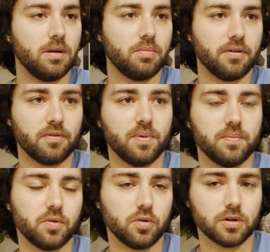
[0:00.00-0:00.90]
but for
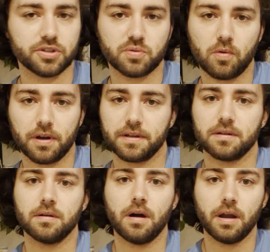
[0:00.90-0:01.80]
people who are just wanting
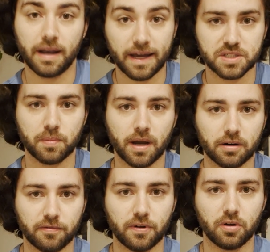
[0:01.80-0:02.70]
a nice
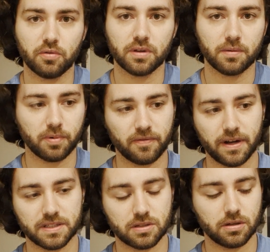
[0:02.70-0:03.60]
microphone that
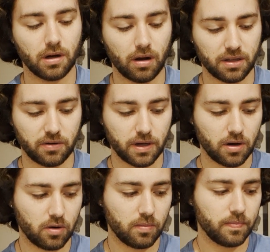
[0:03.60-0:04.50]
provides good audio at
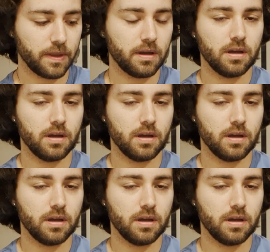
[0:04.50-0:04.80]
home,